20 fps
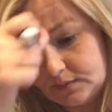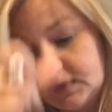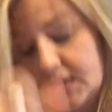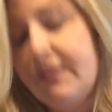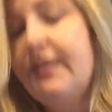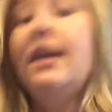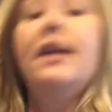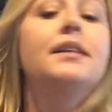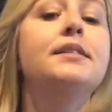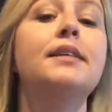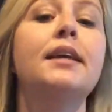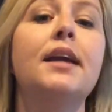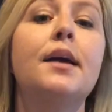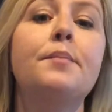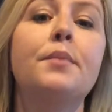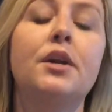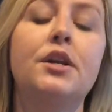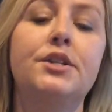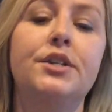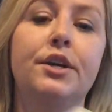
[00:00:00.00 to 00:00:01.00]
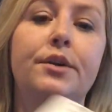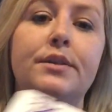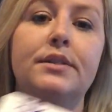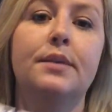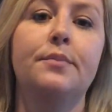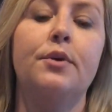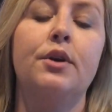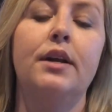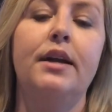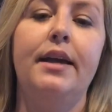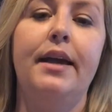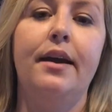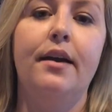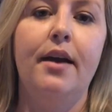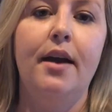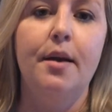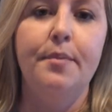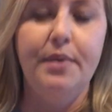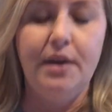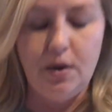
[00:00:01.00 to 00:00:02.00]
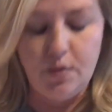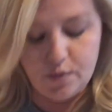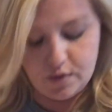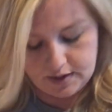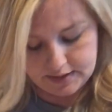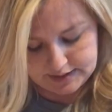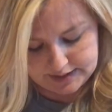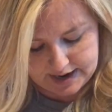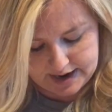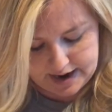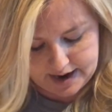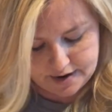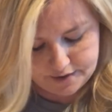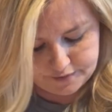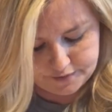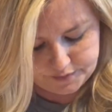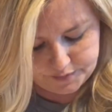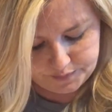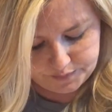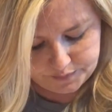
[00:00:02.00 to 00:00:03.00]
The next thing I'm going to do is I'm going to count how many 1s I have.